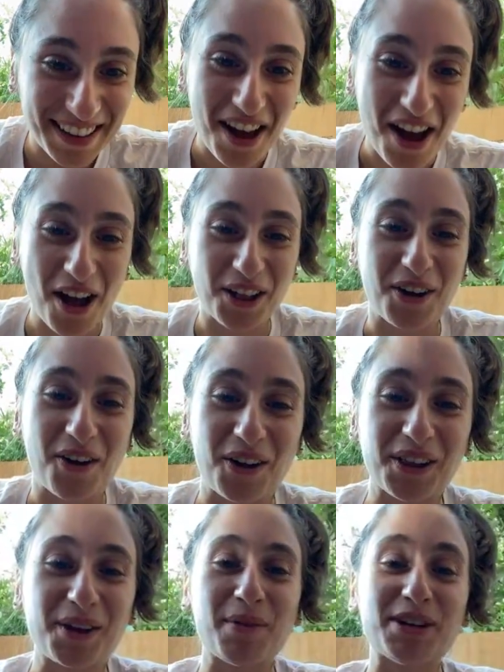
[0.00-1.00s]

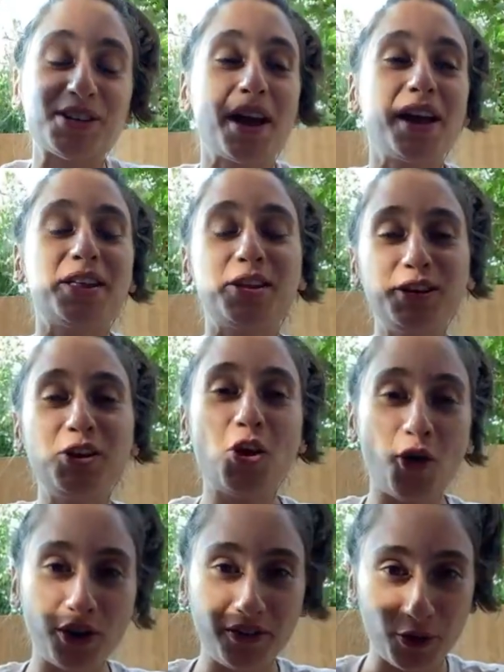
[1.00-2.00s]
alcoholic much. You
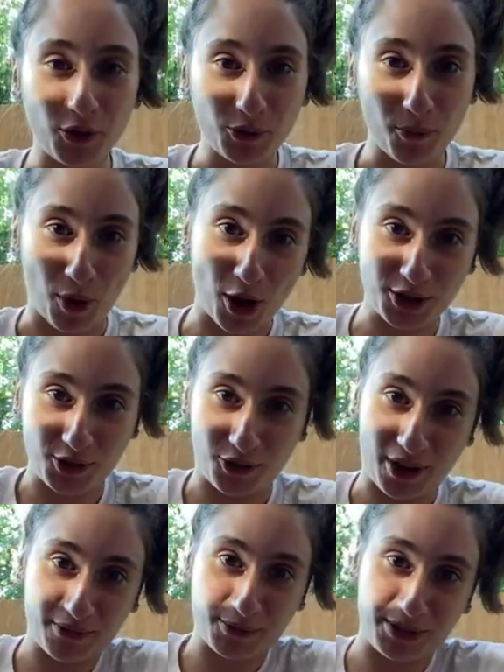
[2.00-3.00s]
know, if you go to bars, you don't
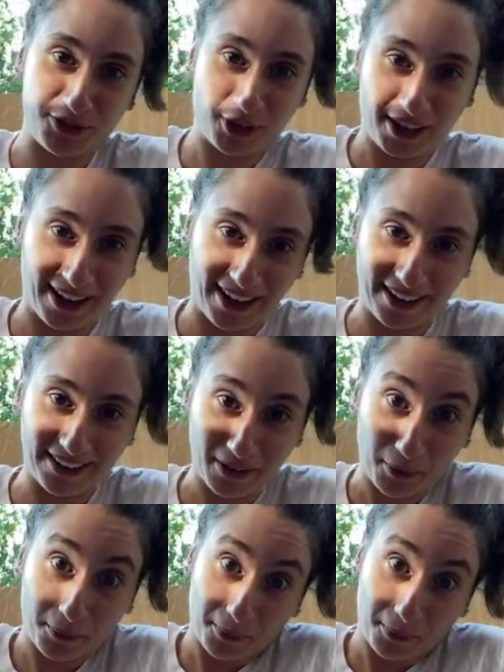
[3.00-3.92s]
have to be drinking.